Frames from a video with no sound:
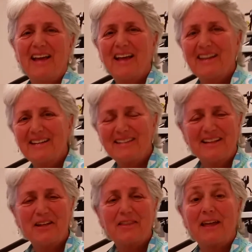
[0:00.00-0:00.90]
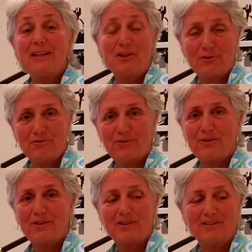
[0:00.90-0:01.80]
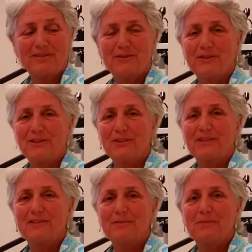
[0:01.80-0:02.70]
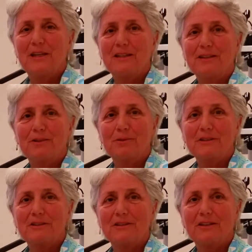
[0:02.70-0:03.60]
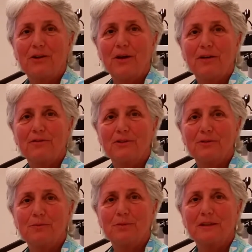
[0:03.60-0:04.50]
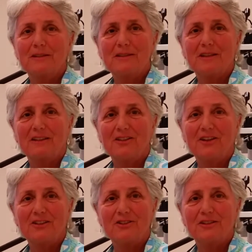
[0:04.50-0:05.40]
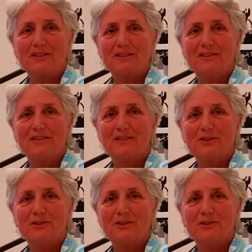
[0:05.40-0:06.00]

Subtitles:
And I thank you for taking the risks that you have to bring this technology.